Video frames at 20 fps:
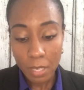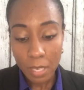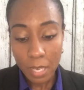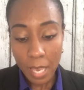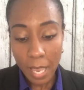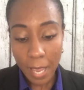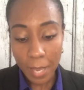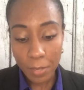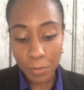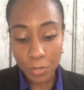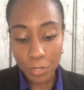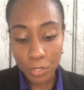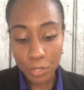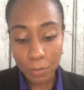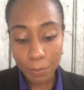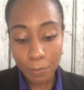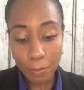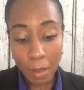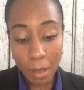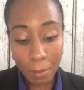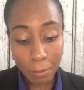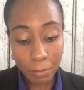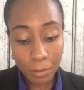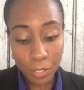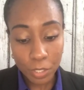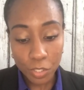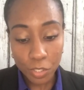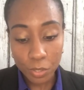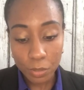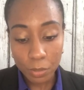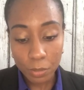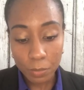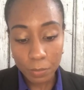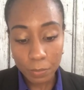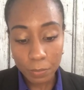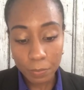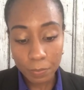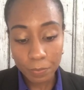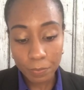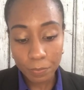And you need to publish
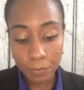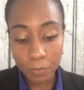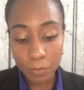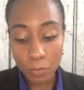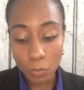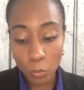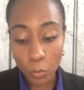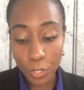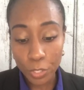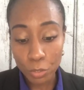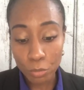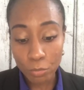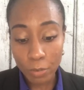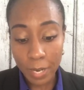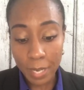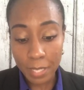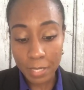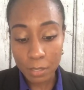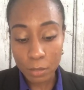what you write.